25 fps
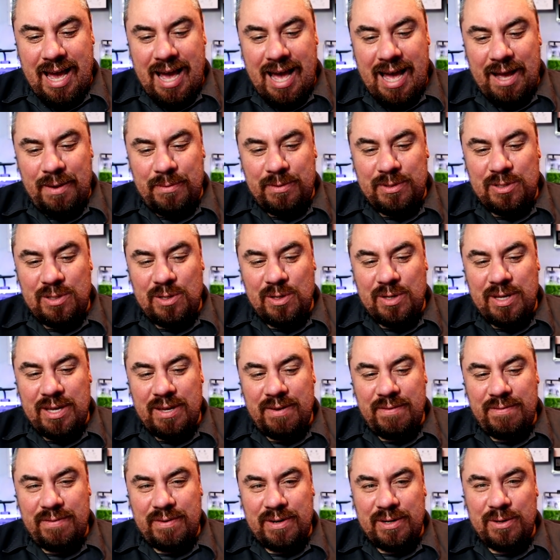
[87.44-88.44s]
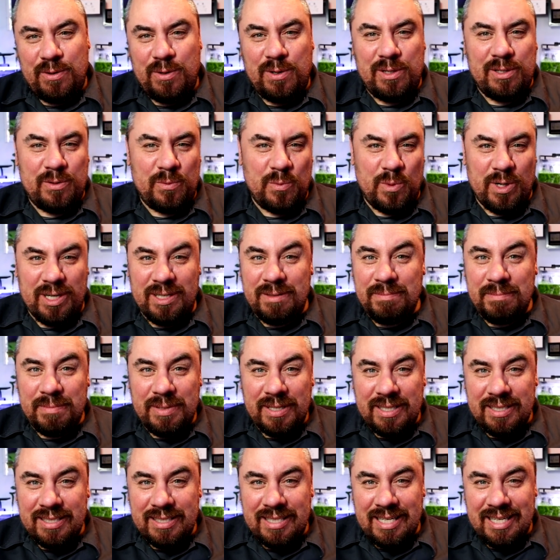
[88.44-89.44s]
I was looking for an all-in-one
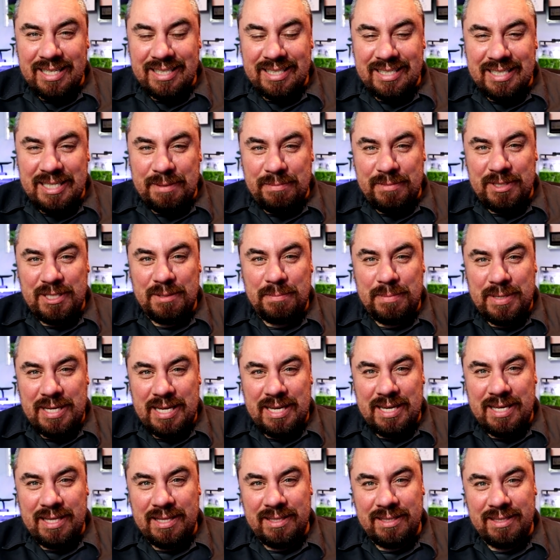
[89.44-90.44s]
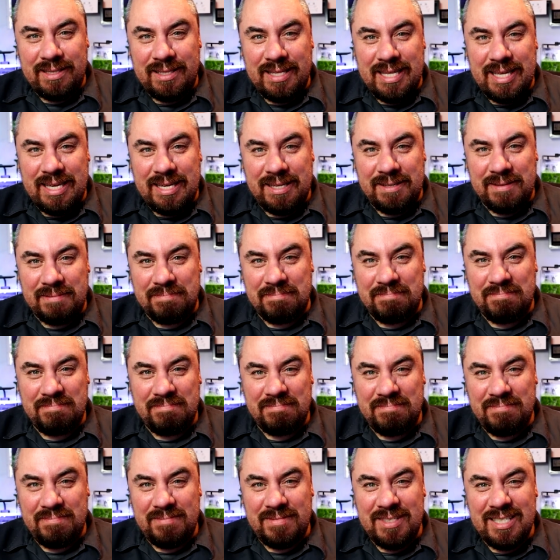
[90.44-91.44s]
because that seemed to be the
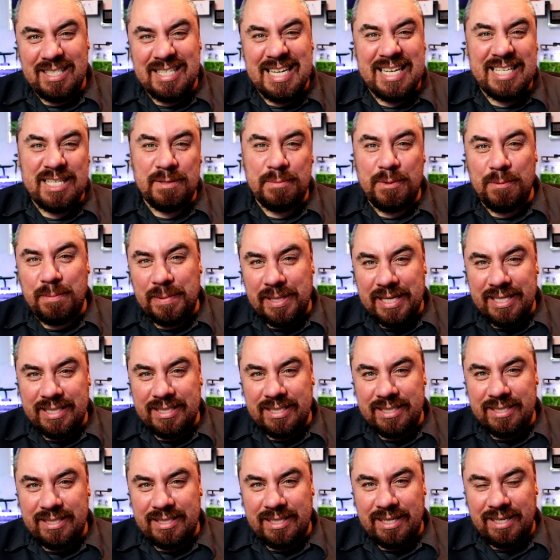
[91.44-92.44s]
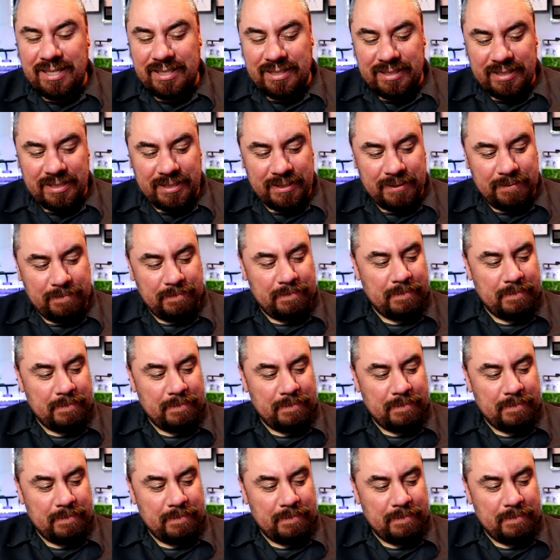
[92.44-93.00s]
the sensible place to start.